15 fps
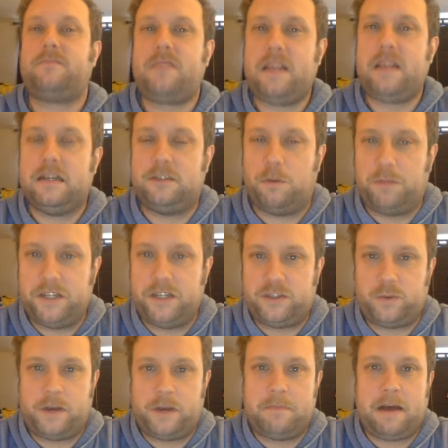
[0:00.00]
so please
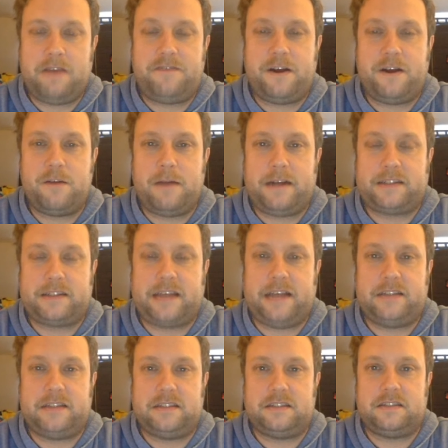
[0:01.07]
swing by
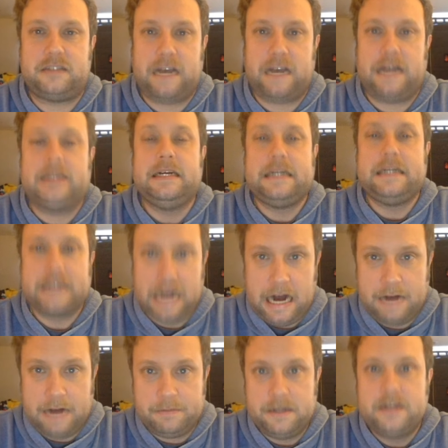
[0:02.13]

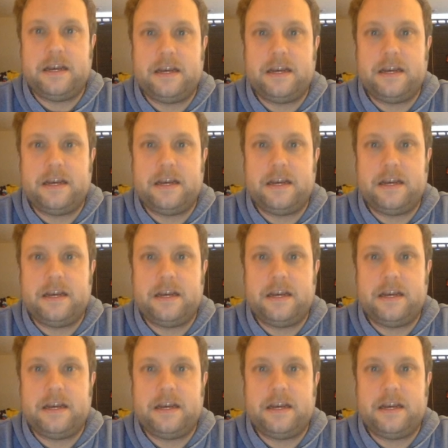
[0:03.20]
fireboxcases.com